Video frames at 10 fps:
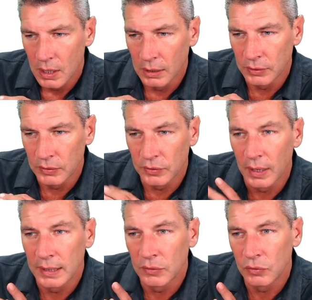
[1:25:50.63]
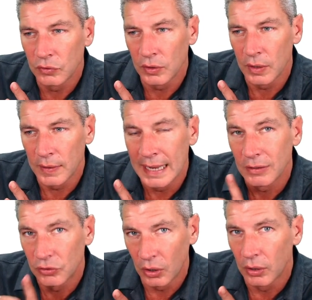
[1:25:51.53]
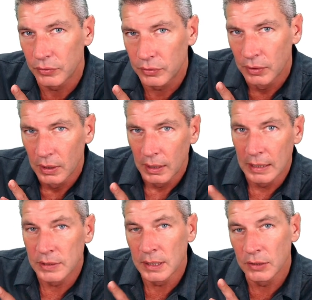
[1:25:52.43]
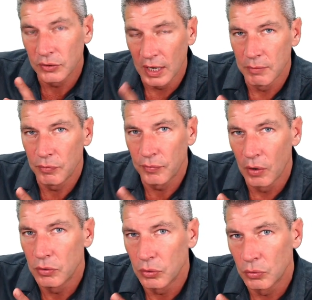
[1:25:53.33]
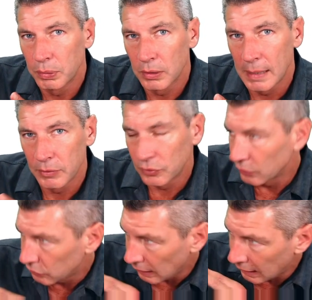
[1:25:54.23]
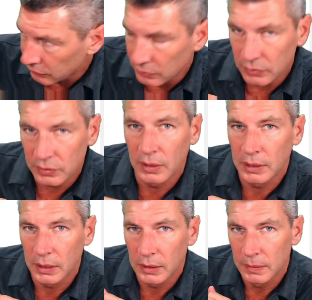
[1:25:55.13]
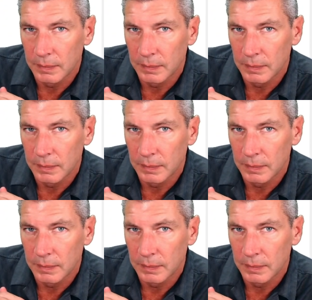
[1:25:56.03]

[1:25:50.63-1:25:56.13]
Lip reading: are designed so that dot is in the same focal parameters as the target.